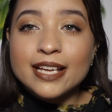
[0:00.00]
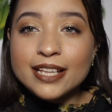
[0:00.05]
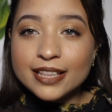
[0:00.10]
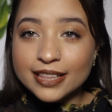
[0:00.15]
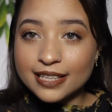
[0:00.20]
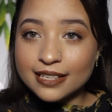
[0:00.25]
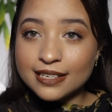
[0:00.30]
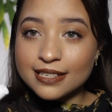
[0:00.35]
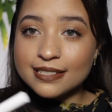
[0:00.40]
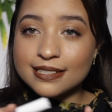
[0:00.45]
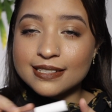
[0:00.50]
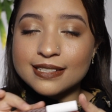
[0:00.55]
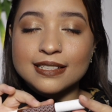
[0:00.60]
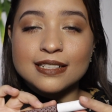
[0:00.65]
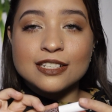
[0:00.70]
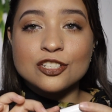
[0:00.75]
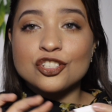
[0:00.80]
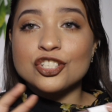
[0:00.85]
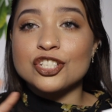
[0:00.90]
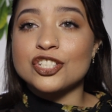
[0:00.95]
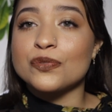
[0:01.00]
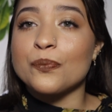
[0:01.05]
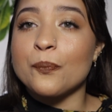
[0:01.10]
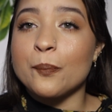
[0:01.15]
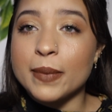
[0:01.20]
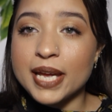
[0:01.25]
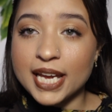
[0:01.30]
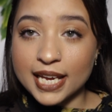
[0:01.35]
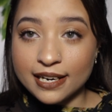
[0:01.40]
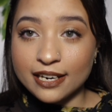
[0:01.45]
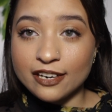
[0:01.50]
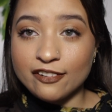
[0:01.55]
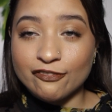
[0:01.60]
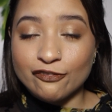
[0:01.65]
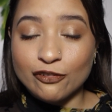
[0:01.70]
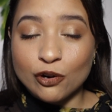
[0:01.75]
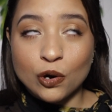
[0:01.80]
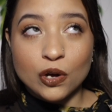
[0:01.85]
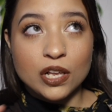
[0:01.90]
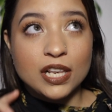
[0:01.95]
This just made it
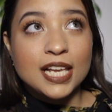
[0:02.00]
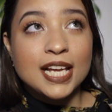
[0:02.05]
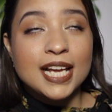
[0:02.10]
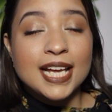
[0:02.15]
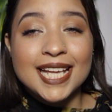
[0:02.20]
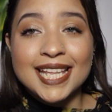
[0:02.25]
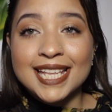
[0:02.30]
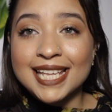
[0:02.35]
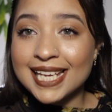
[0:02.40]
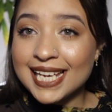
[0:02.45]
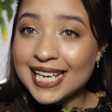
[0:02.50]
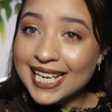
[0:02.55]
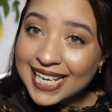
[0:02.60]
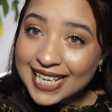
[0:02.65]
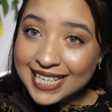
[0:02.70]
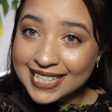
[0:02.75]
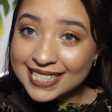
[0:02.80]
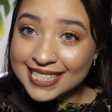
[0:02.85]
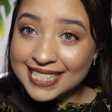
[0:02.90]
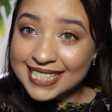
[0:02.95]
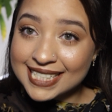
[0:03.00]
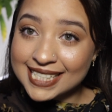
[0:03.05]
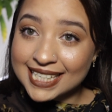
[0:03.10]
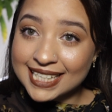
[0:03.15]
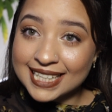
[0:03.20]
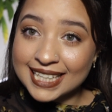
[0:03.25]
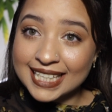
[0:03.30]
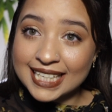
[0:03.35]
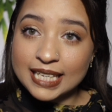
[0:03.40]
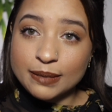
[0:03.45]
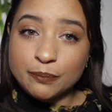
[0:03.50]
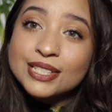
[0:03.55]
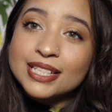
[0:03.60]
fall instantly.